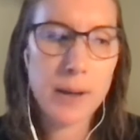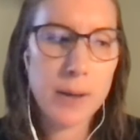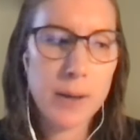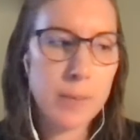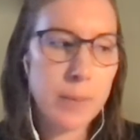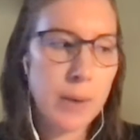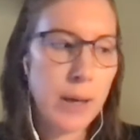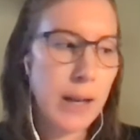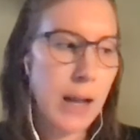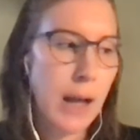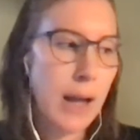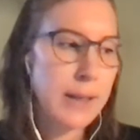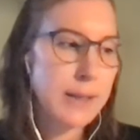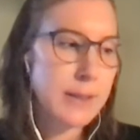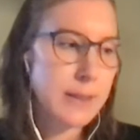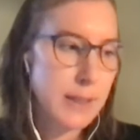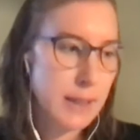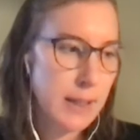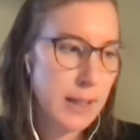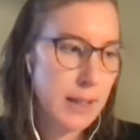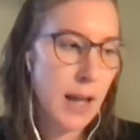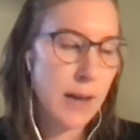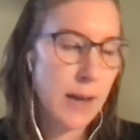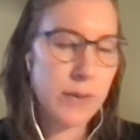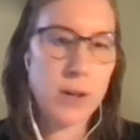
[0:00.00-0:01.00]
but I
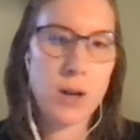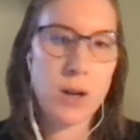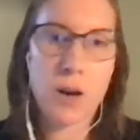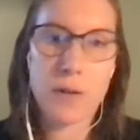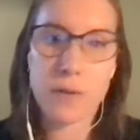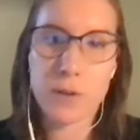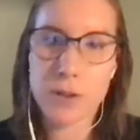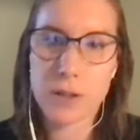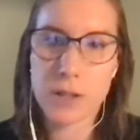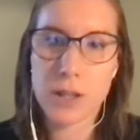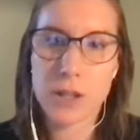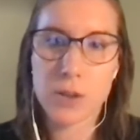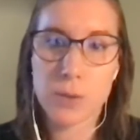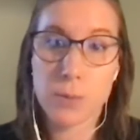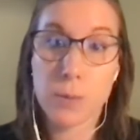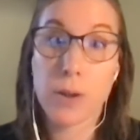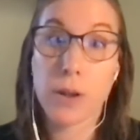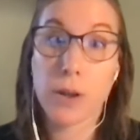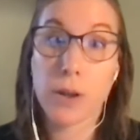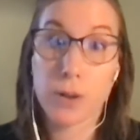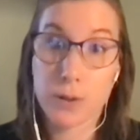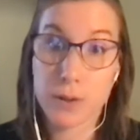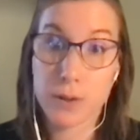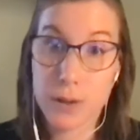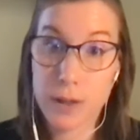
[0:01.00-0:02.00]
did have a conversation with
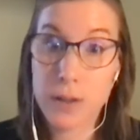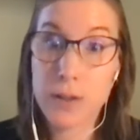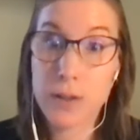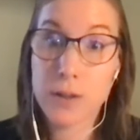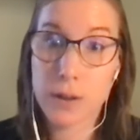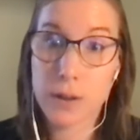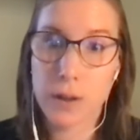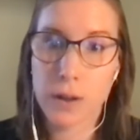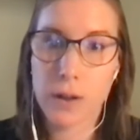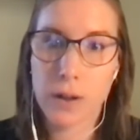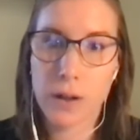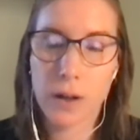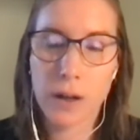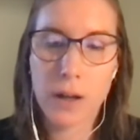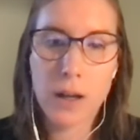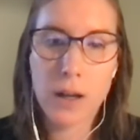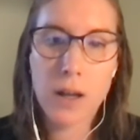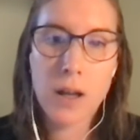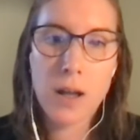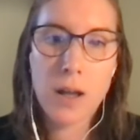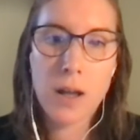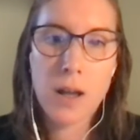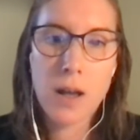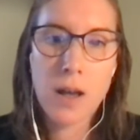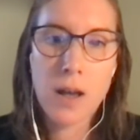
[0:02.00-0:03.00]
her sister
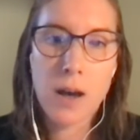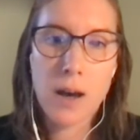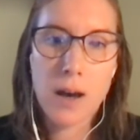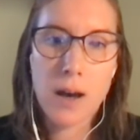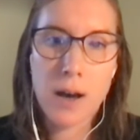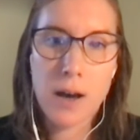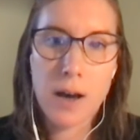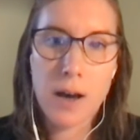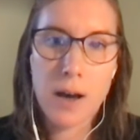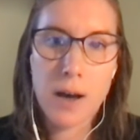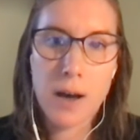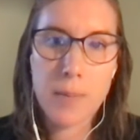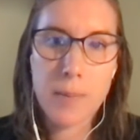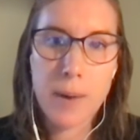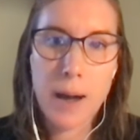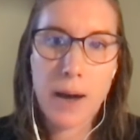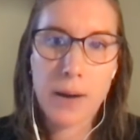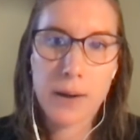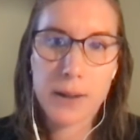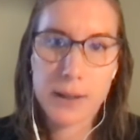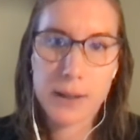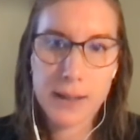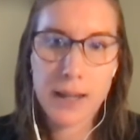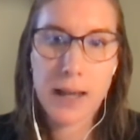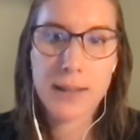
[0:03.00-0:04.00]
about
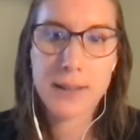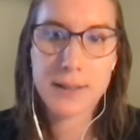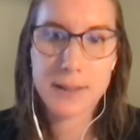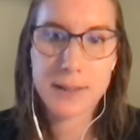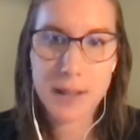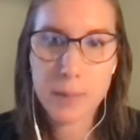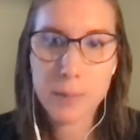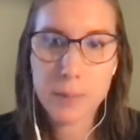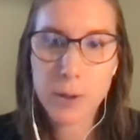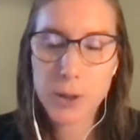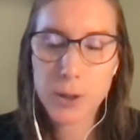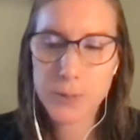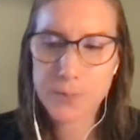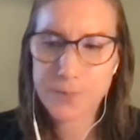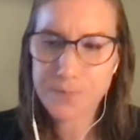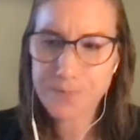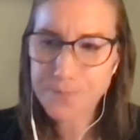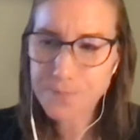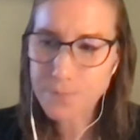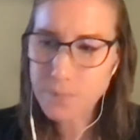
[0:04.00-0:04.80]
it last summer.